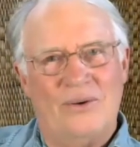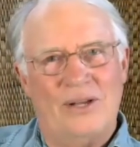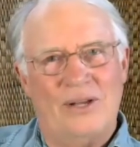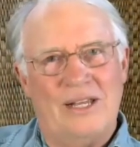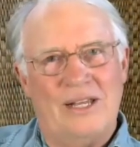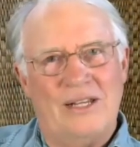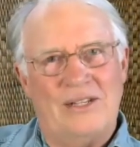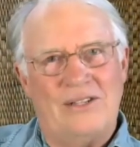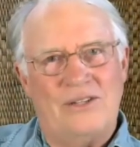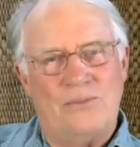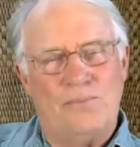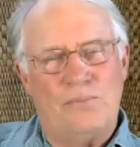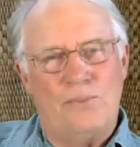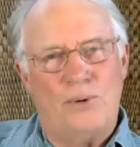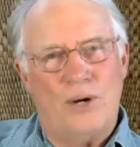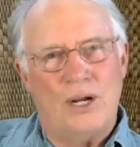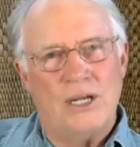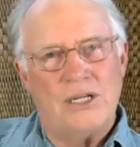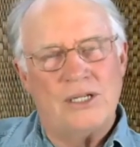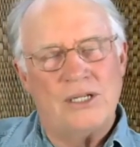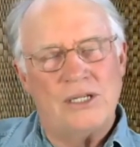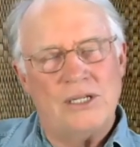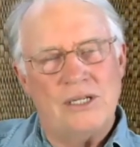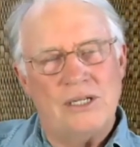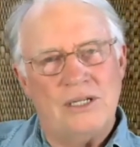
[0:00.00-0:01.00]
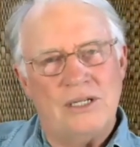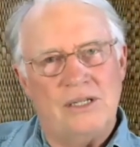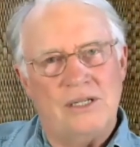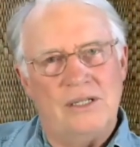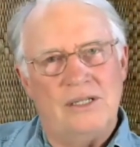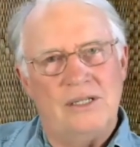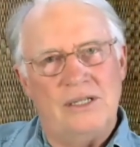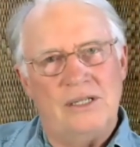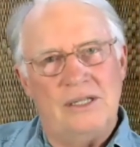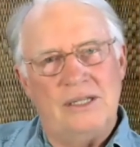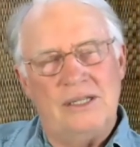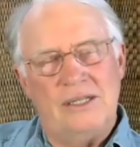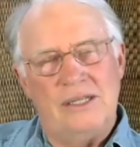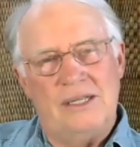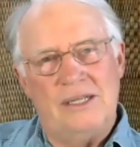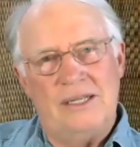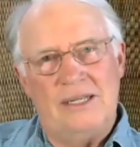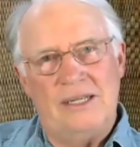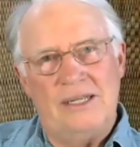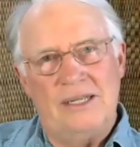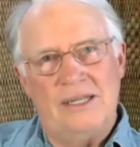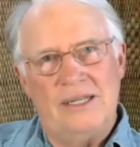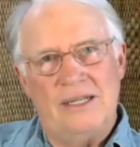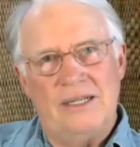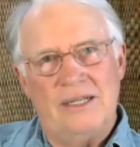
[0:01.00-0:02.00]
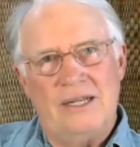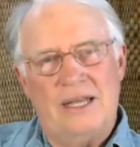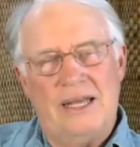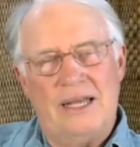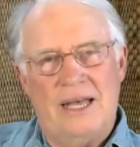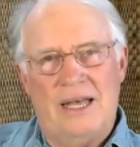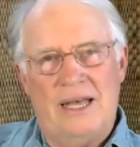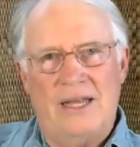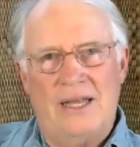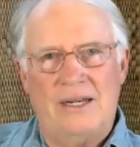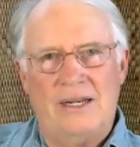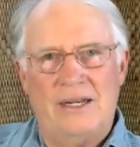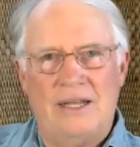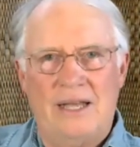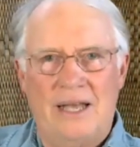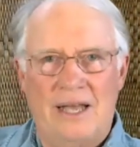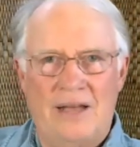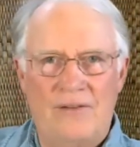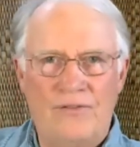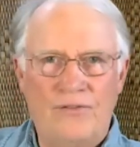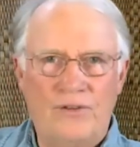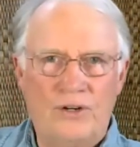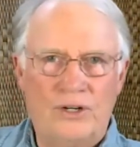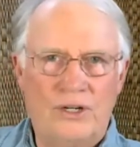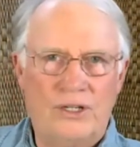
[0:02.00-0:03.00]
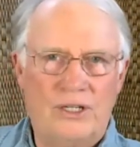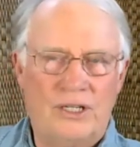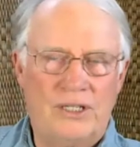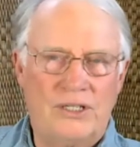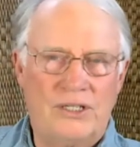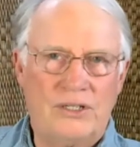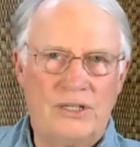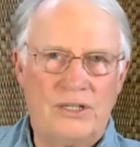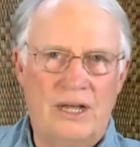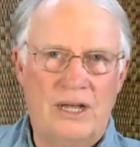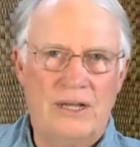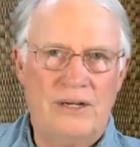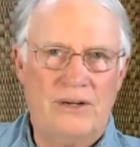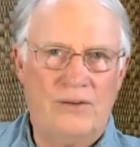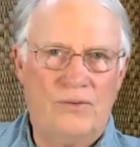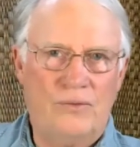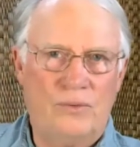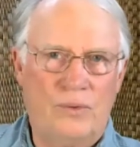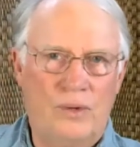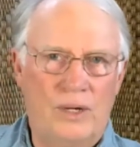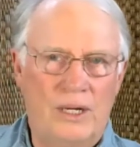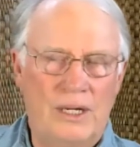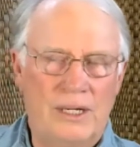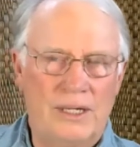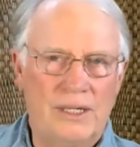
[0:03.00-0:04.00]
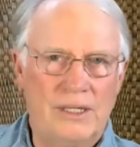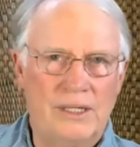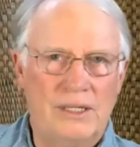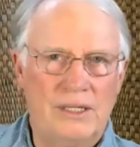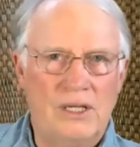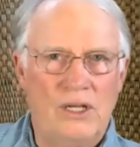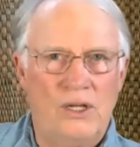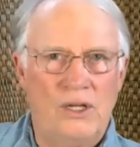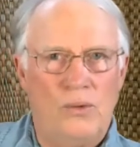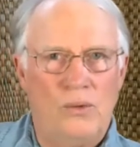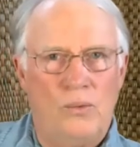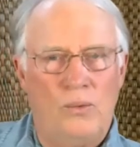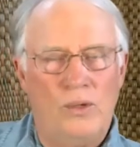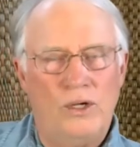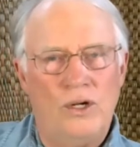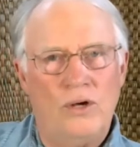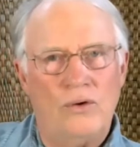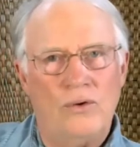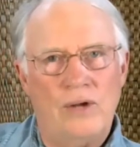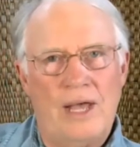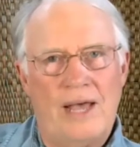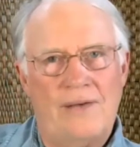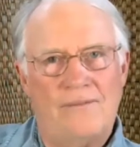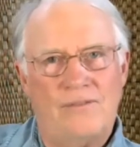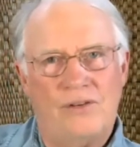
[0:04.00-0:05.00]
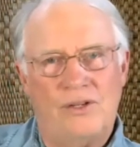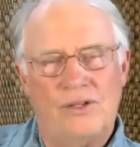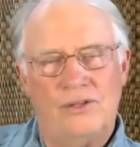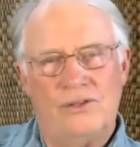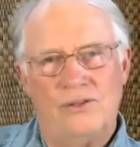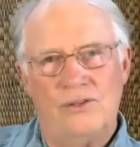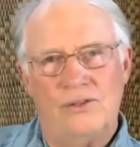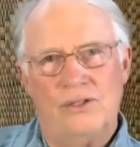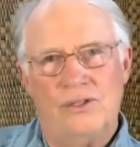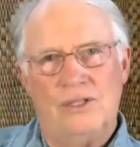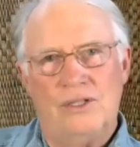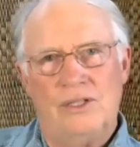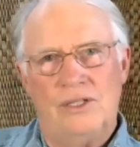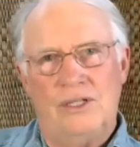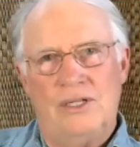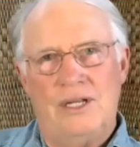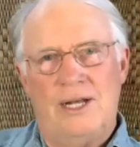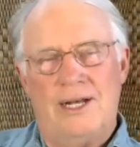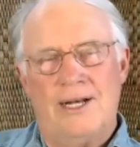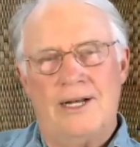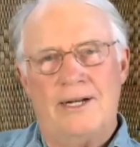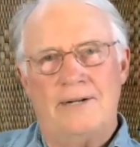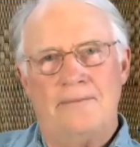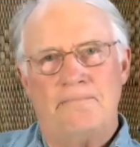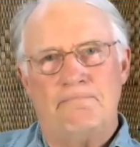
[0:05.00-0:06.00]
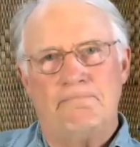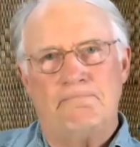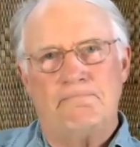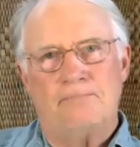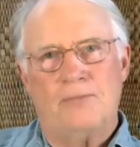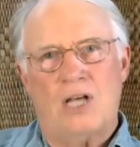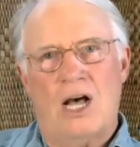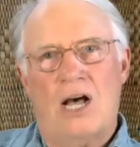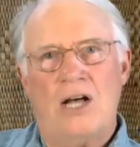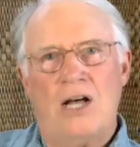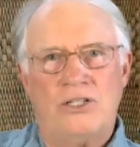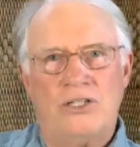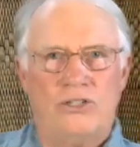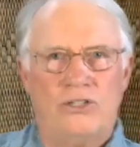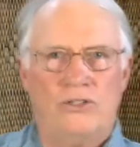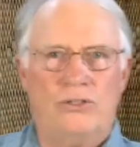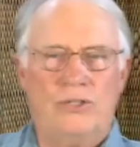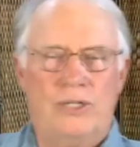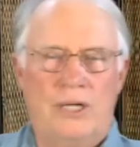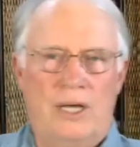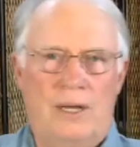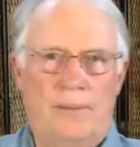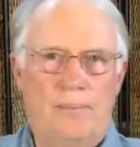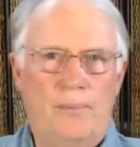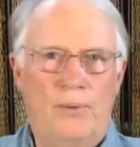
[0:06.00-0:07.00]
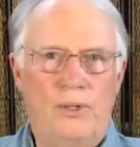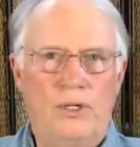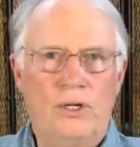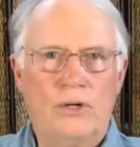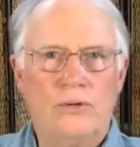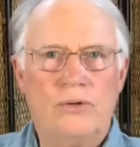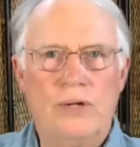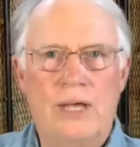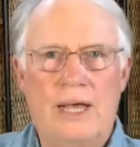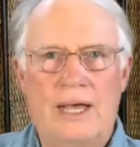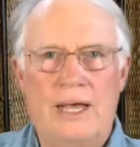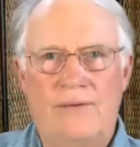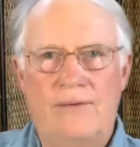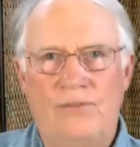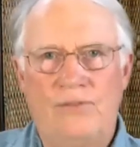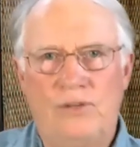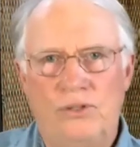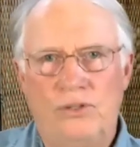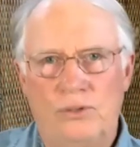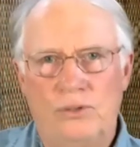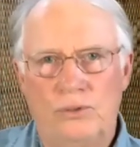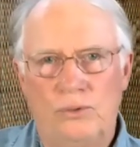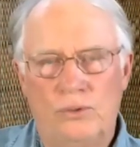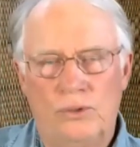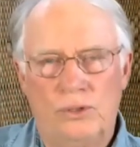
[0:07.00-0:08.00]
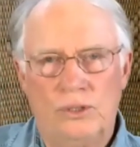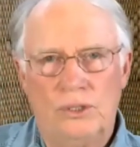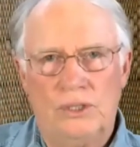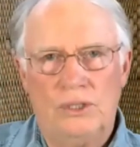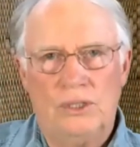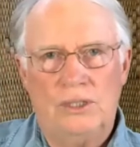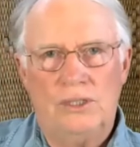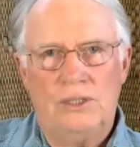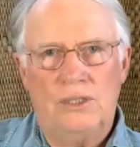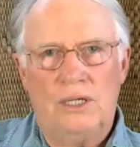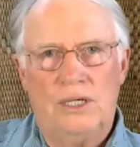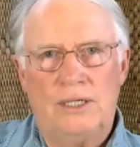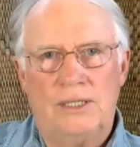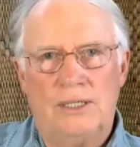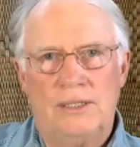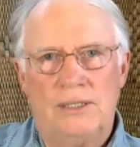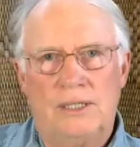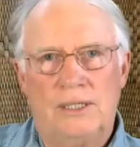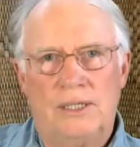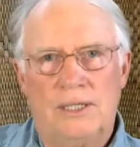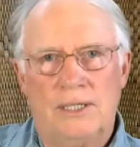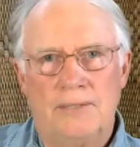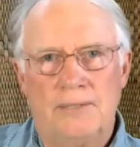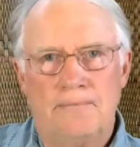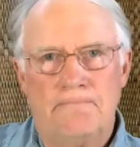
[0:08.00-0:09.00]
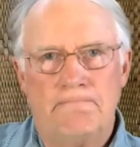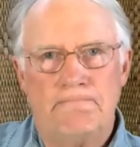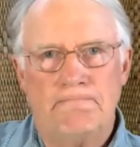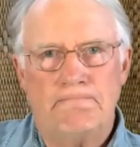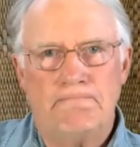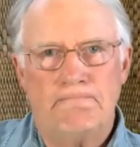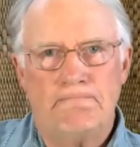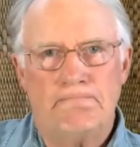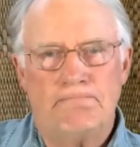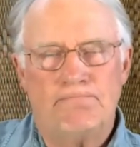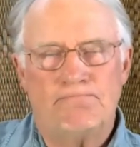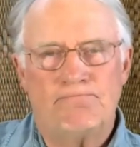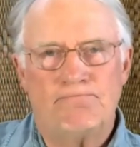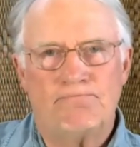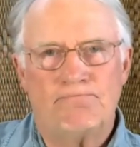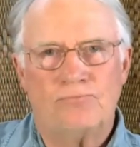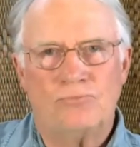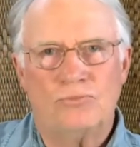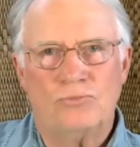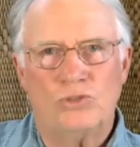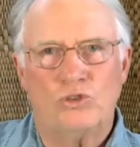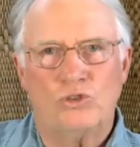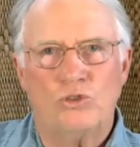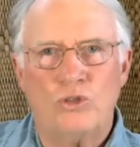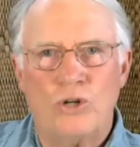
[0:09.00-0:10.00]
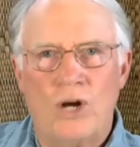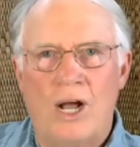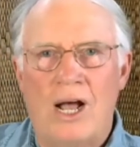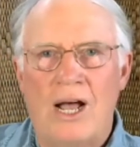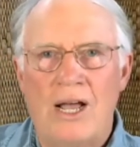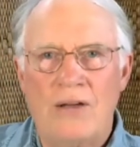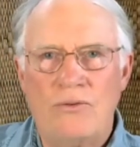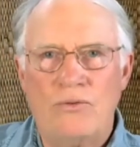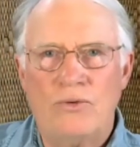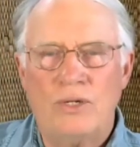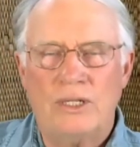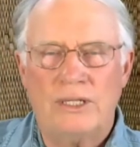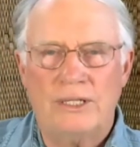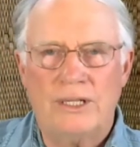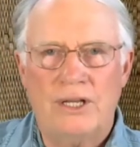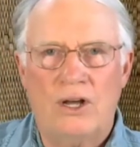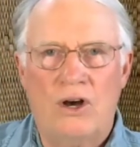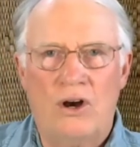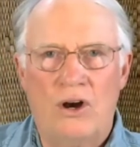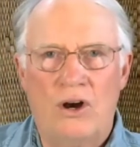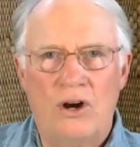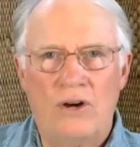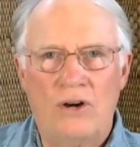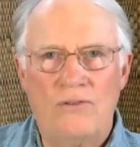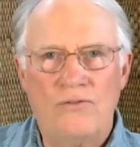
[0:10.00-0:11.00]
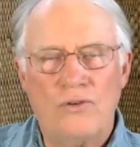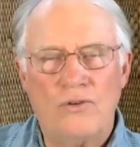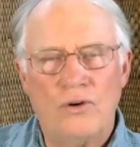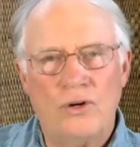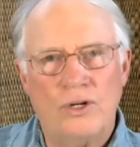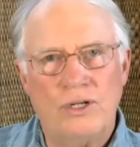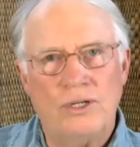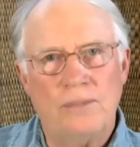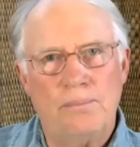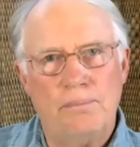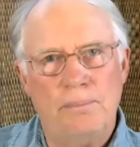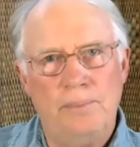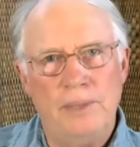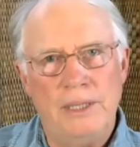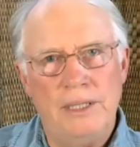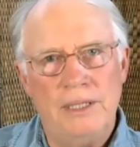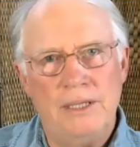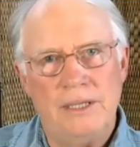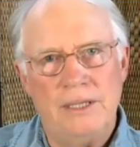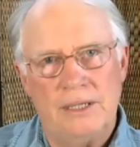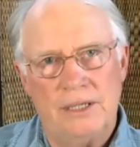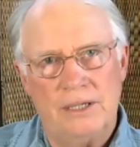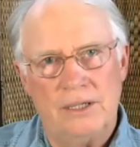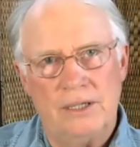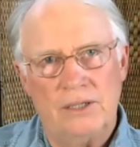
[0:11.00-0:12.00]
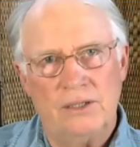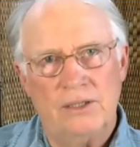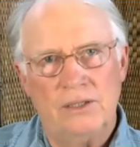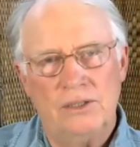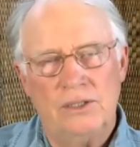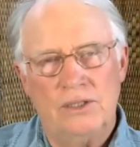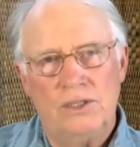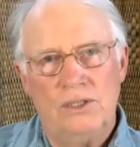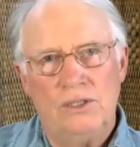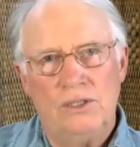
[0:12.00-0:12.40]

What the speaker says: It's present in an effortless kind of way. We don't have to conjure it up. We don't have to um, try really hard for it to be there.